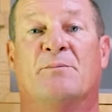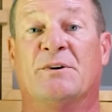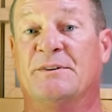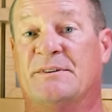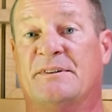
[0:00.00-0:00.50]

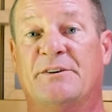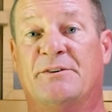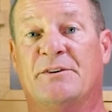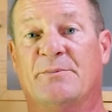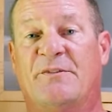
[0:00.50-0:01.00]
produce the
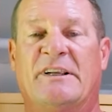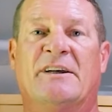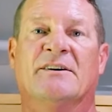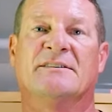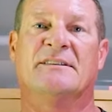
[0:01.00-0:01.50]
YouTube
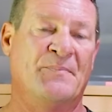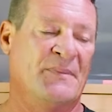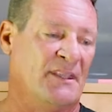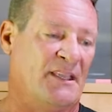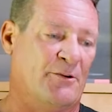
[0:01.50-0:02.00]

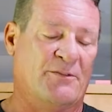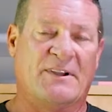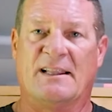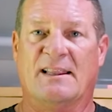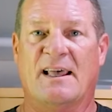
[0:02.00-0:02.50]
videos, and we've
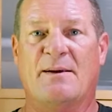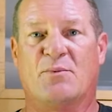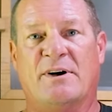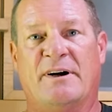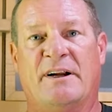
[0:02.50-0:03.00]
got a
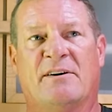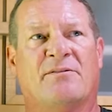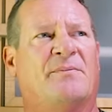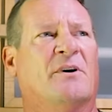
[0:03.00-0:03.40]
library of